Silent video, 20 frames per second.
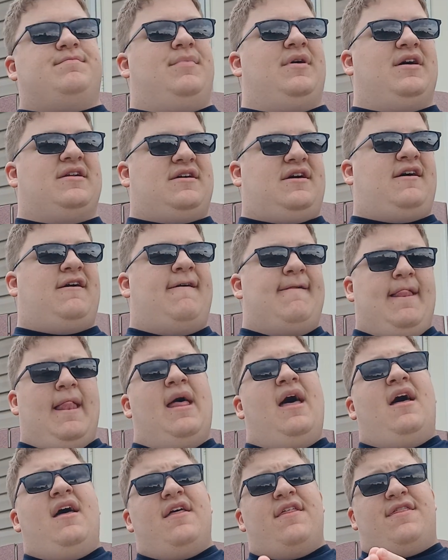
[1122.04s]
But
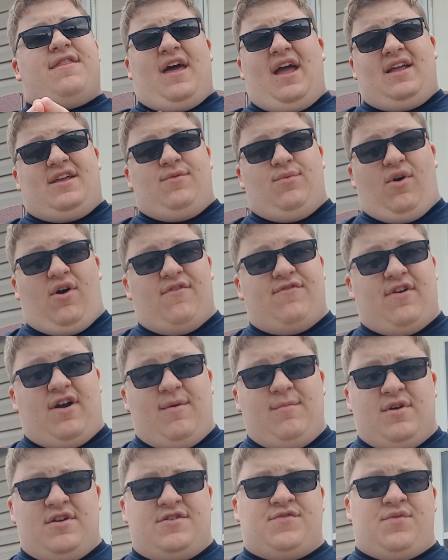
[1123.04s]
thank you all
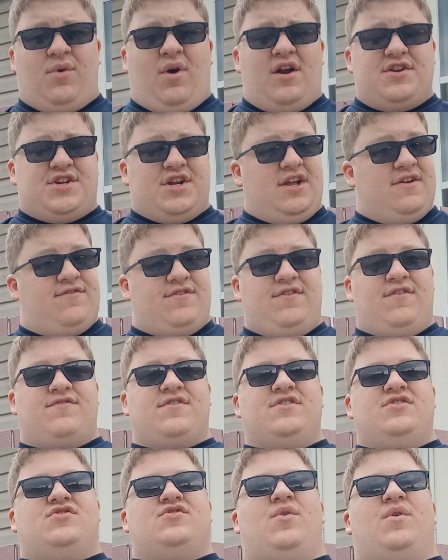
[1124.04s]
very much for watching. If you've
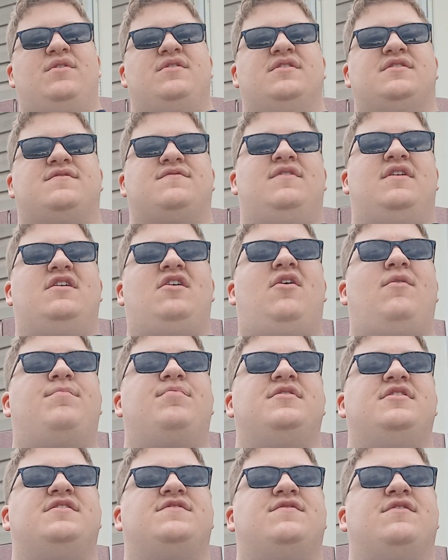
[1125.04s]
enjoyed this video,
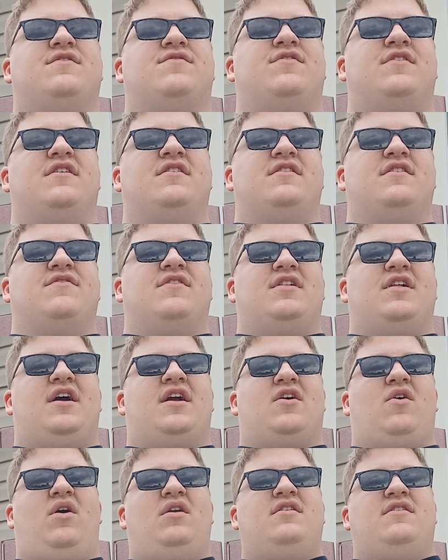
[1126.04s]
please feel free to leave a
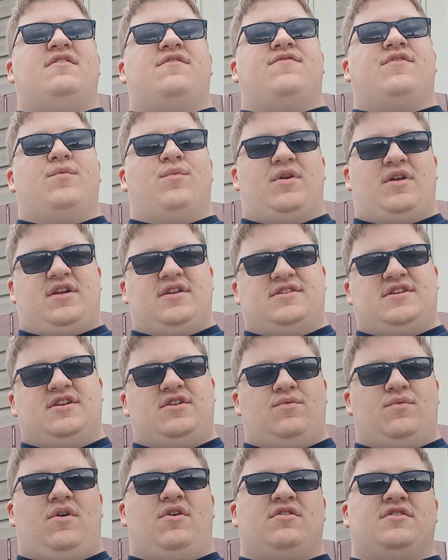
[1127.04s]
like on it. If you want to
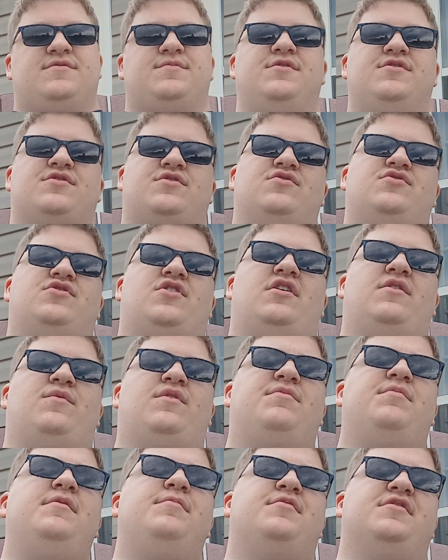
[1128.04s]
continue along this musical journey
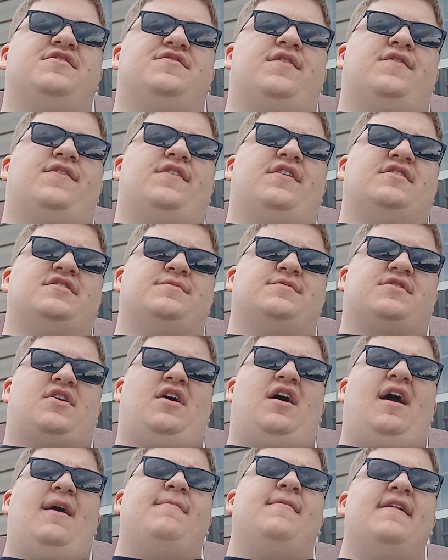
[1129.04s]
with me, please feel free to
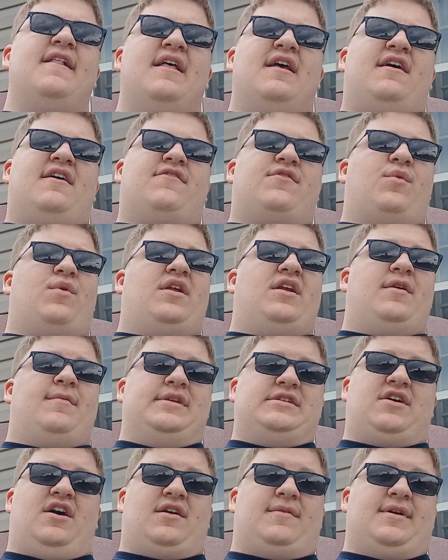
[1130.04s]
subscribe. If you want to hear
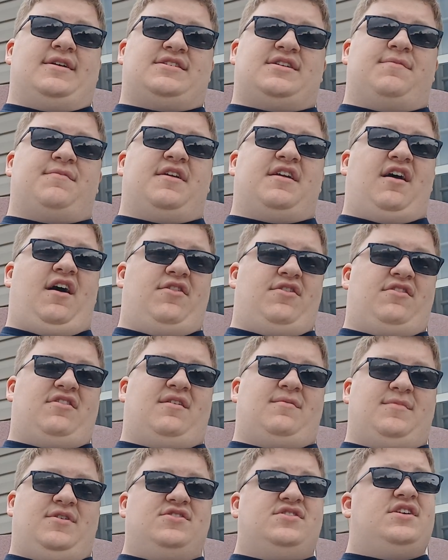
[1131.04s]
me talk about something other
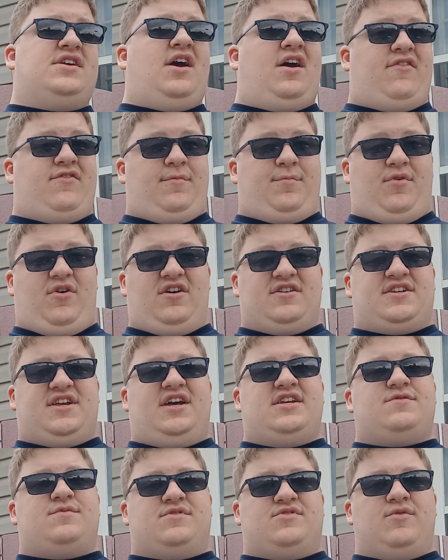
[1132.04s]
than music, I have a
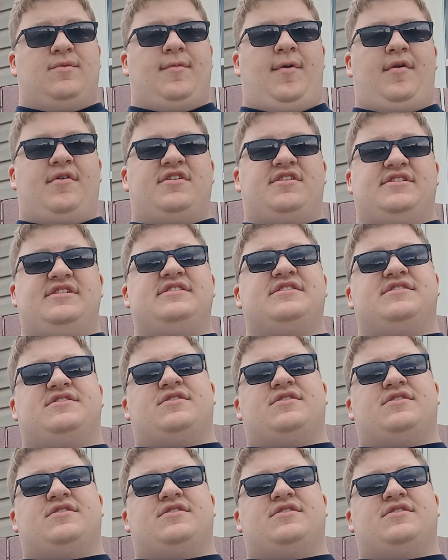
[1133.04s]
podcast with two of my oddities.